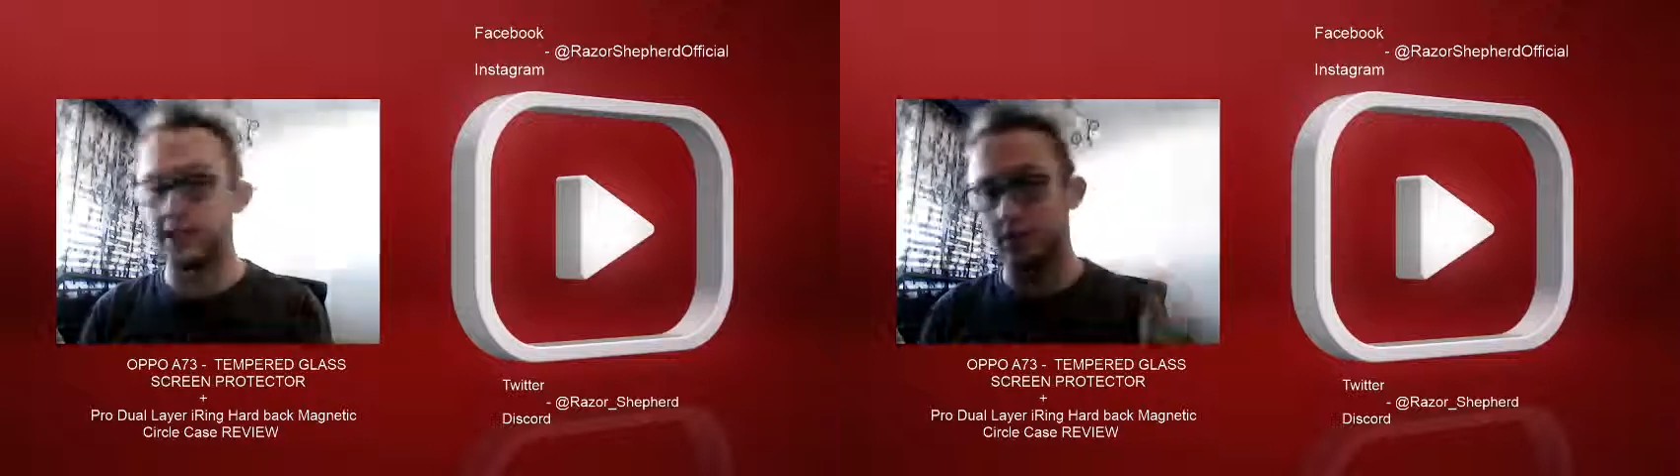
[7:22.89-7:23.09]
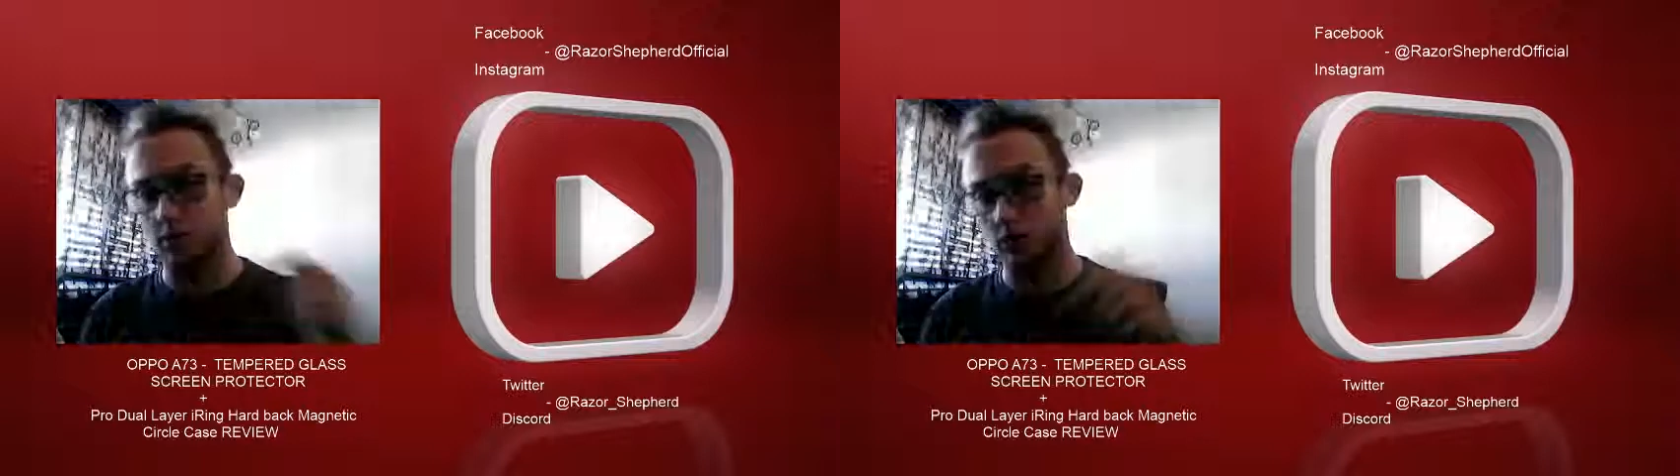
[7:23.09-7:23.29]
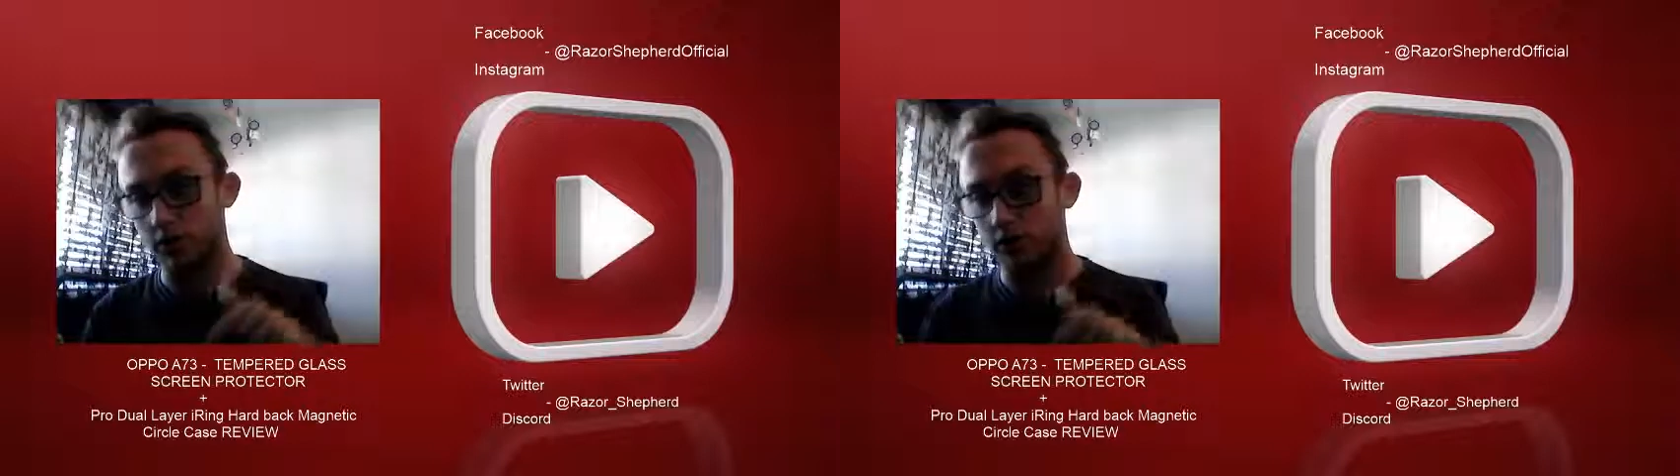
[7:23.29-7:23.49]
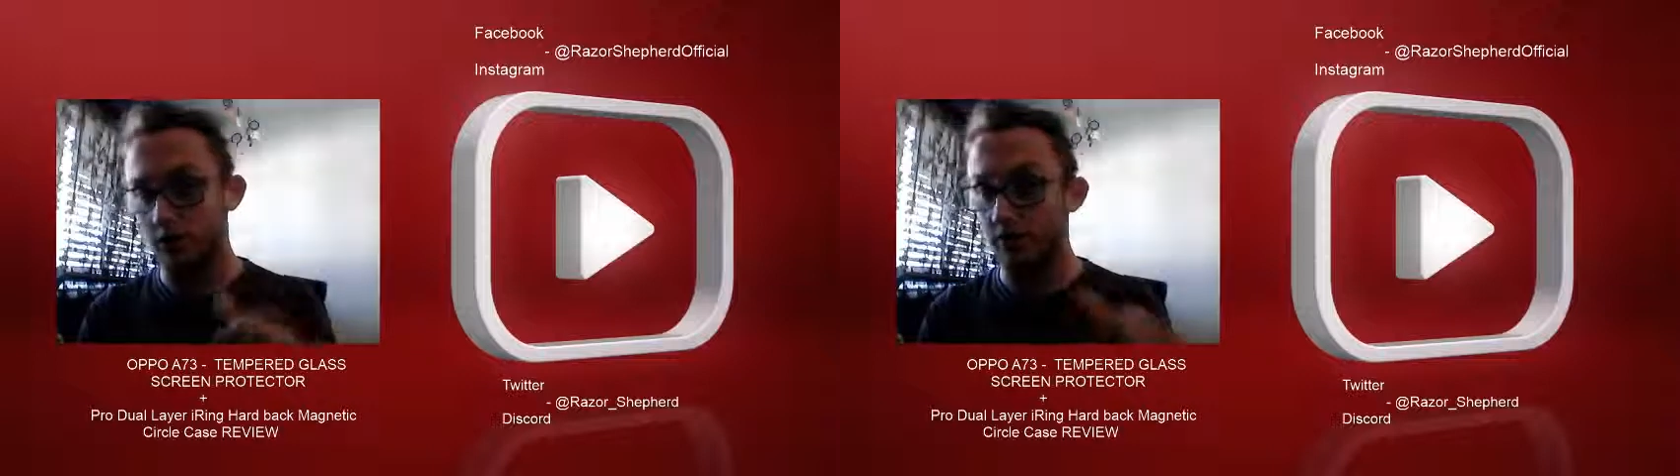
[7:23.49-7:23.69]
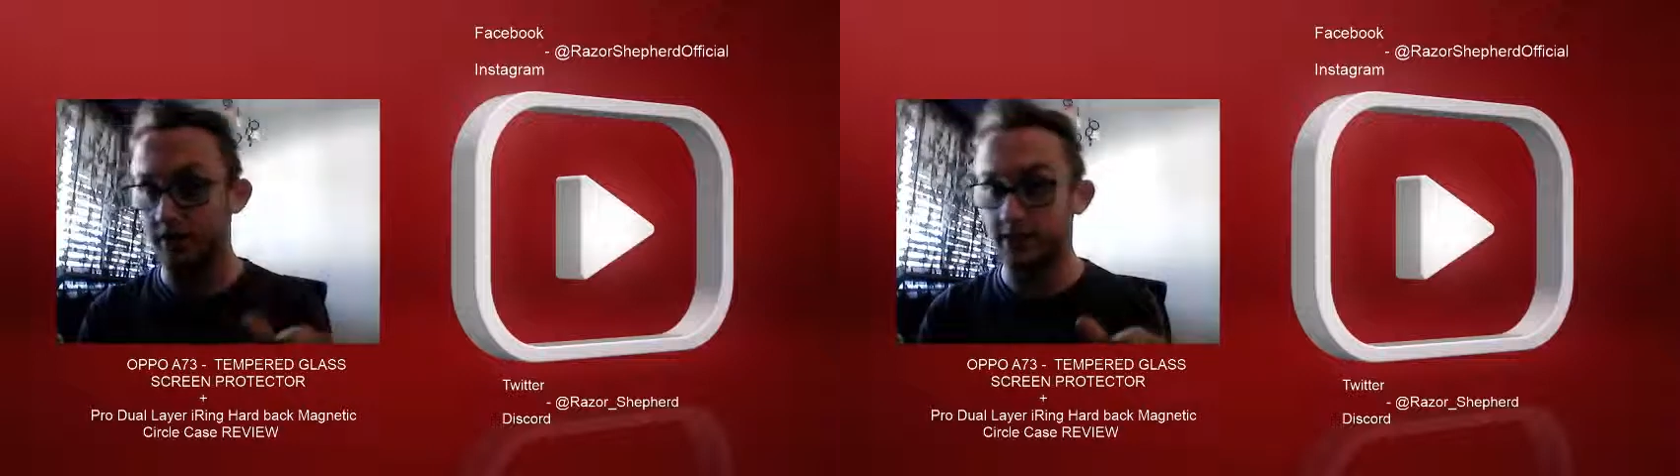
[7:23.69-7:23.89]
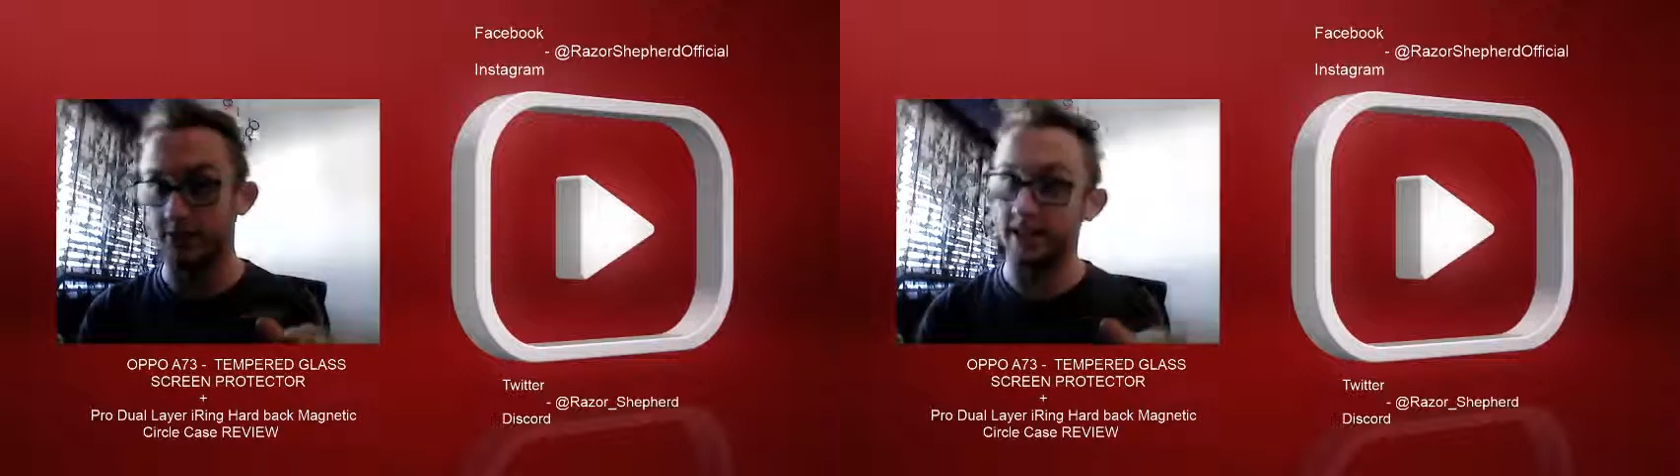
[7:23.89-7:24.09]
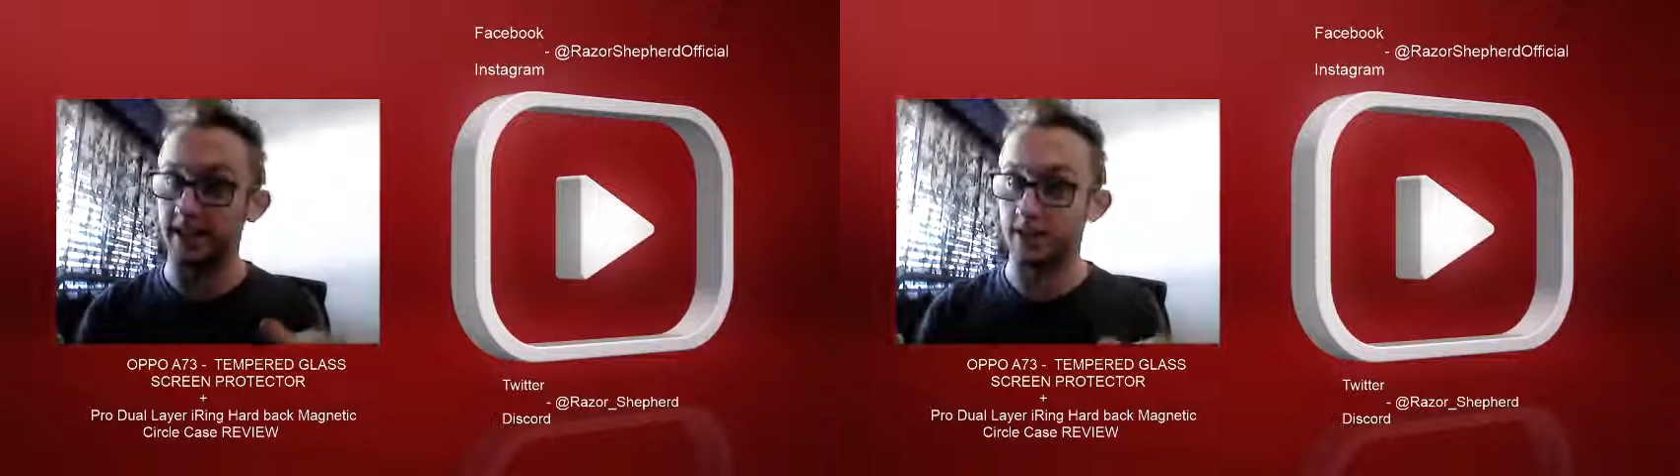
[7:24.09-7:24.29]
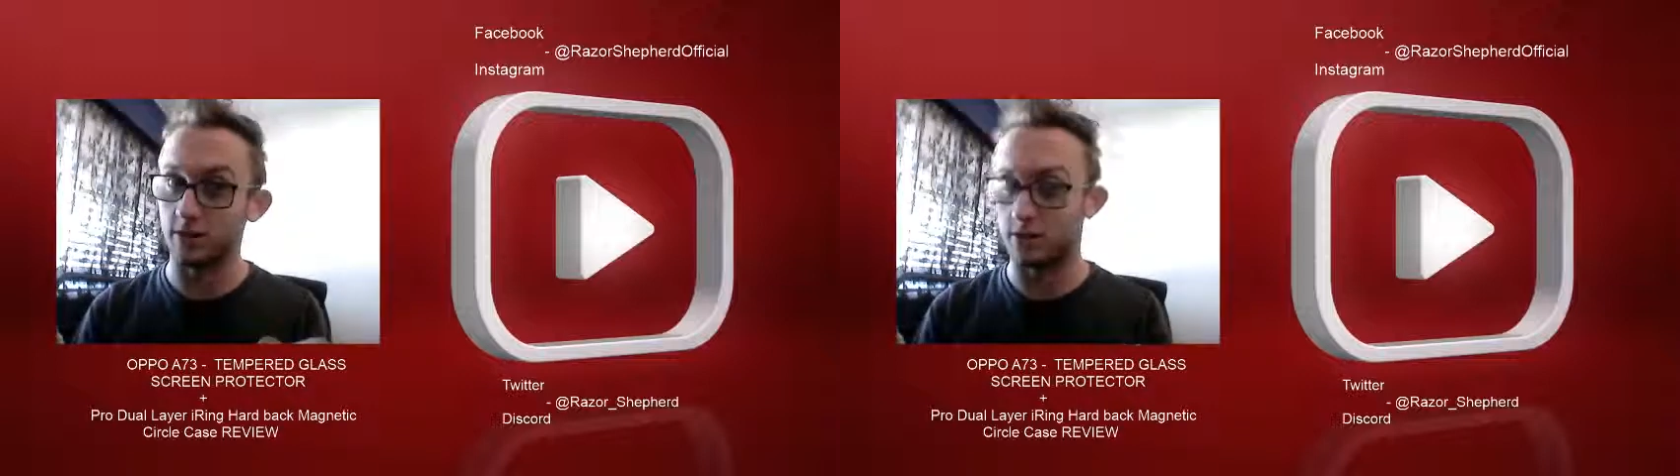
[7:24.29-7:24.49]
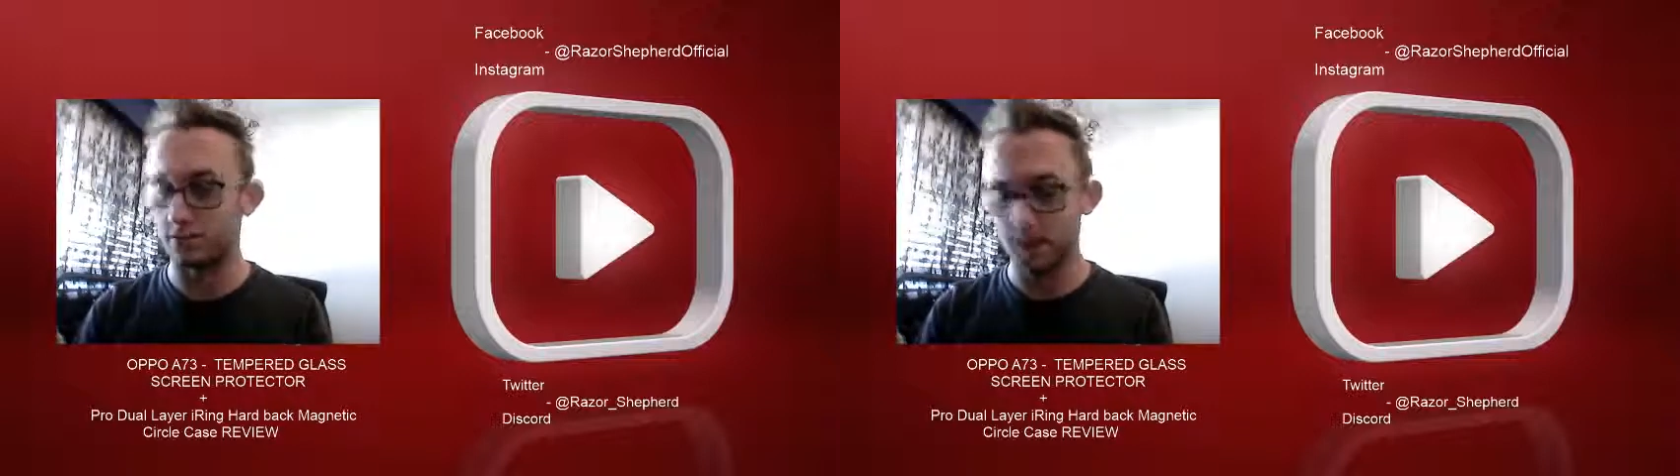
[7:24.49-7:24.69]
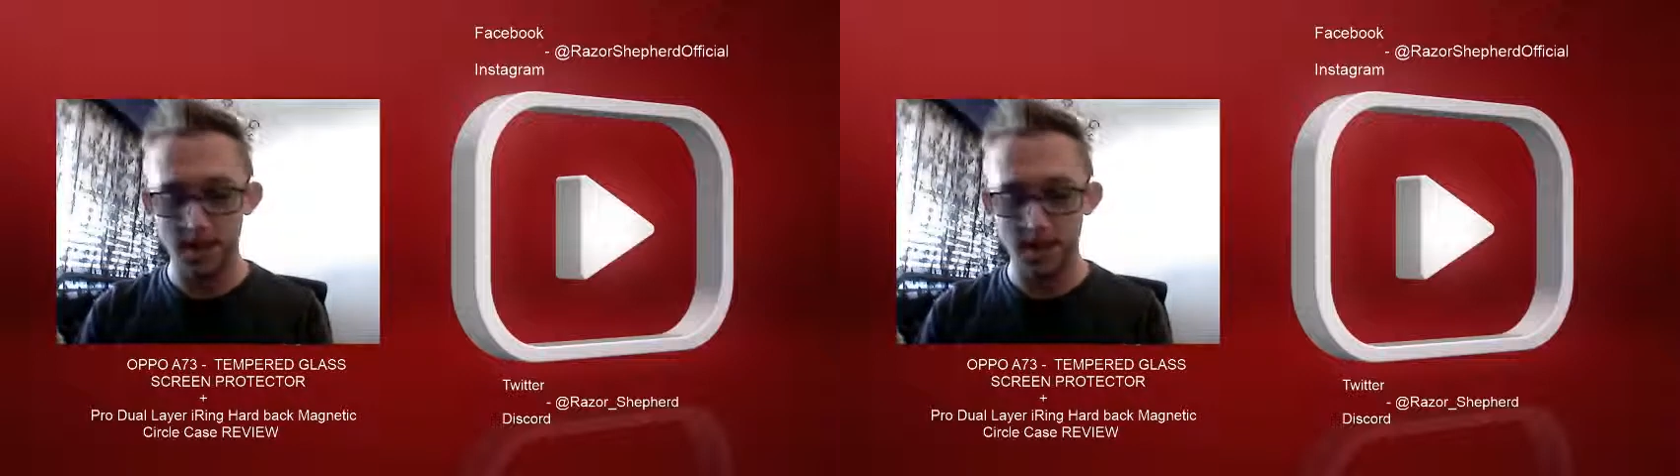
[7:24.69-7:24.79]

description if it is magnetic or not.